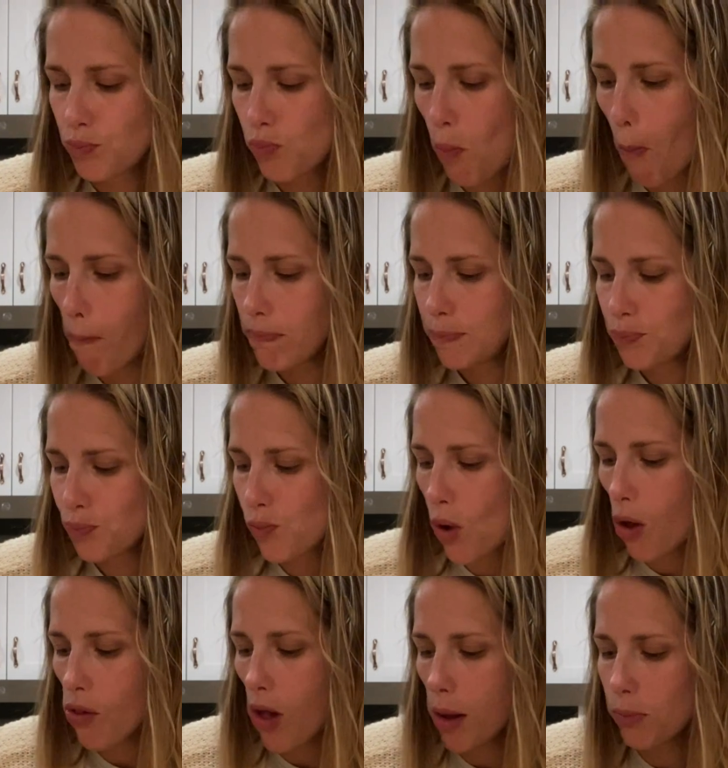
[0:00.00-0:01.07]
a
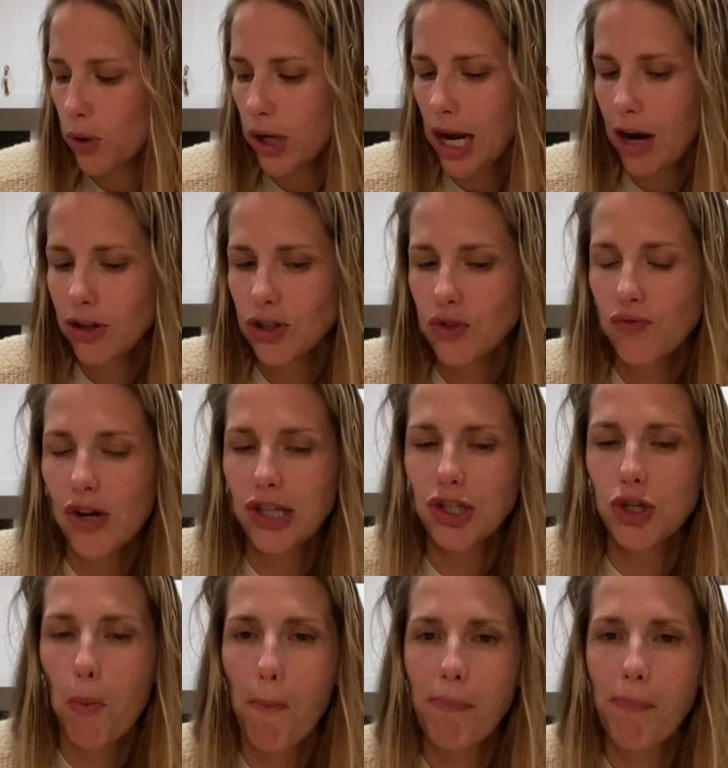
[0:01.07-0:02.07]
lot more carrots and ranch.